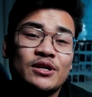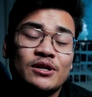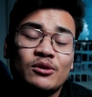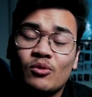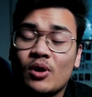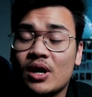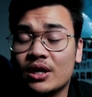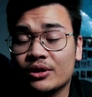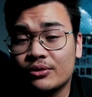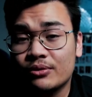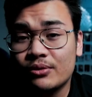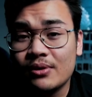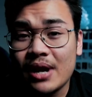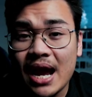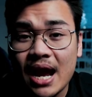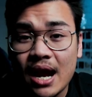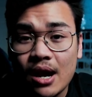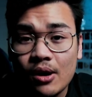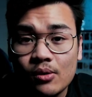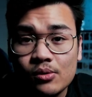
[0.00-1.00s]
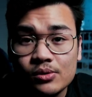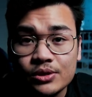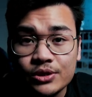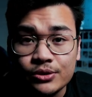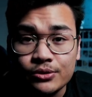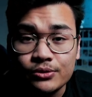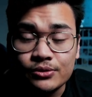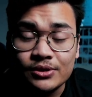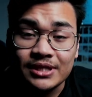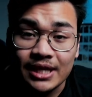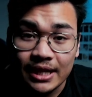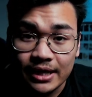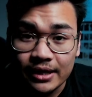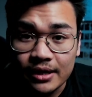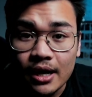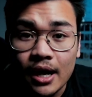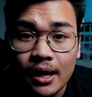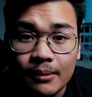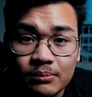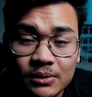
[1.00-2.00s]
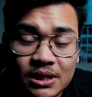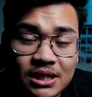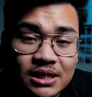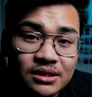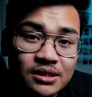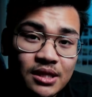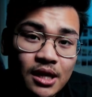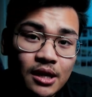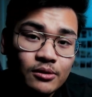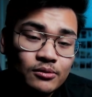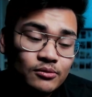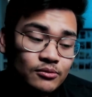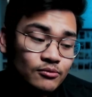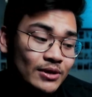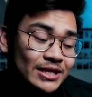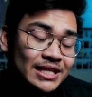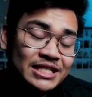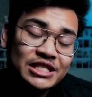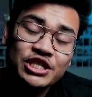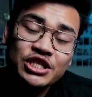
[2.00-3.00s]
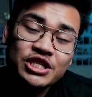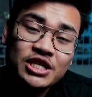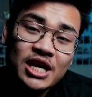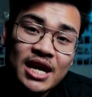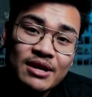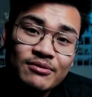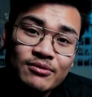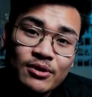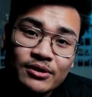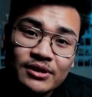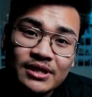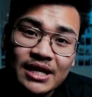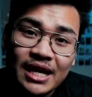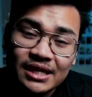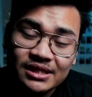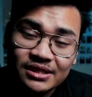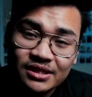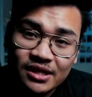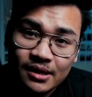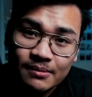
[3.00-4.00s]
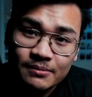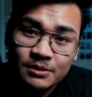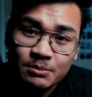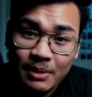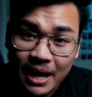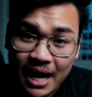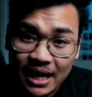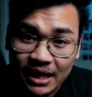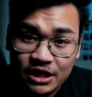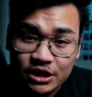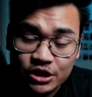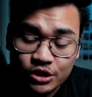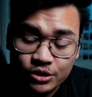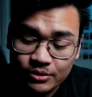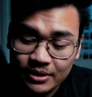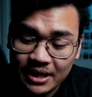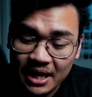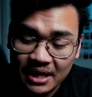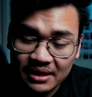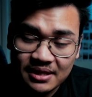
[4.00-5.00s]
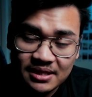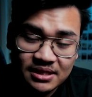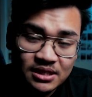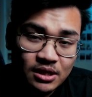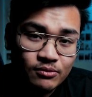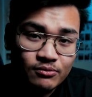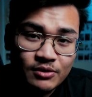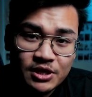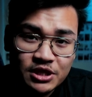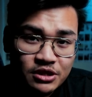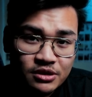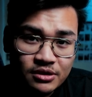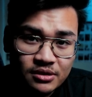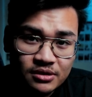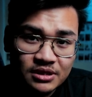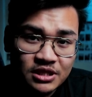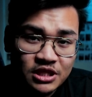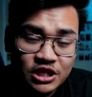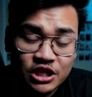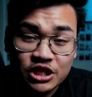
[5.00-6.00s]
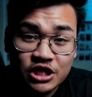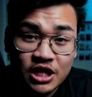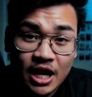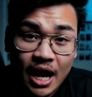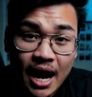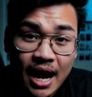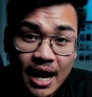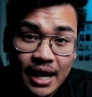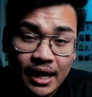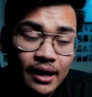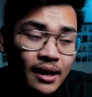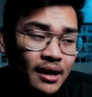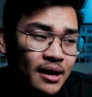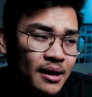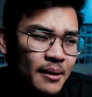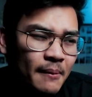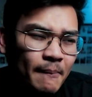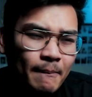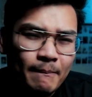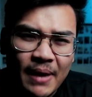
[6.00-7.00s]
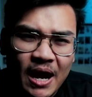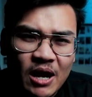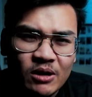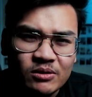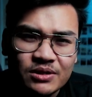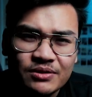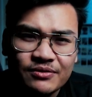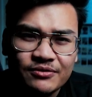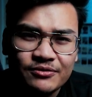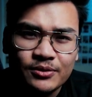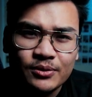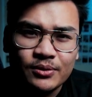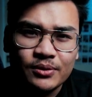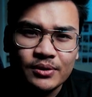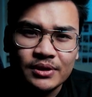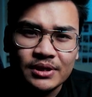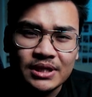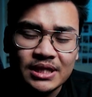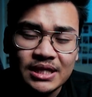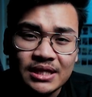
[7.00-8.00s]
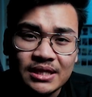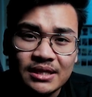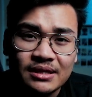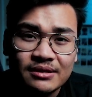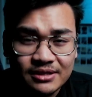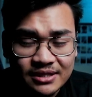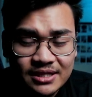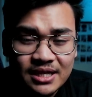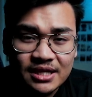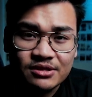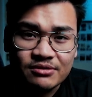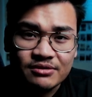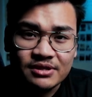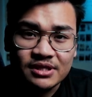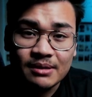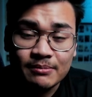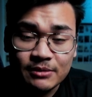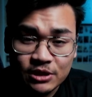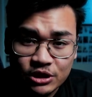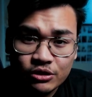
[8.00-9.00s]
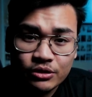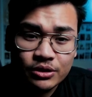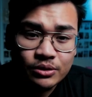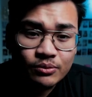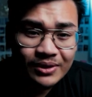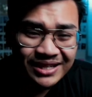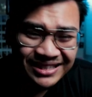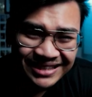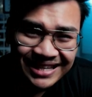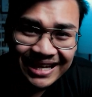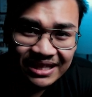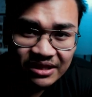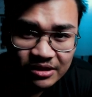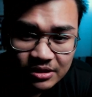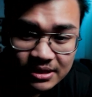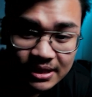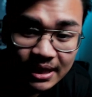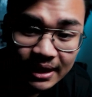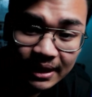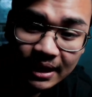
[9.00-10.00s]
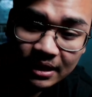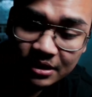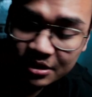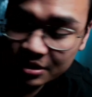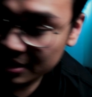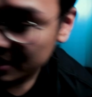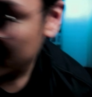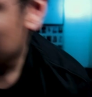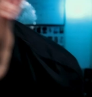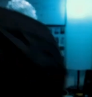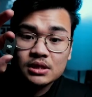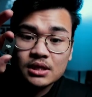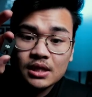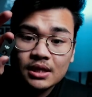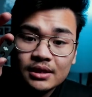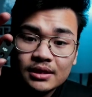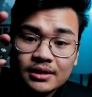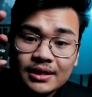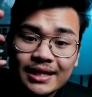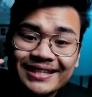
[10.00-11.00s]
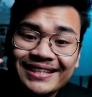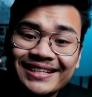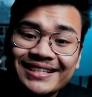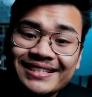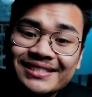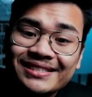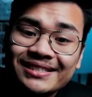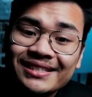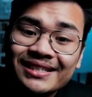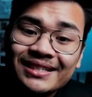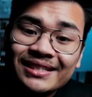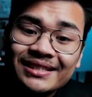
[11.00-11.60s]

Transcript: gonna walk through how to set it up. Now, when the DJI Ronin-S comes packaged, you get this original DJI mount for the accessories. Let me show you what that looks like. Actually, it's gonna look like this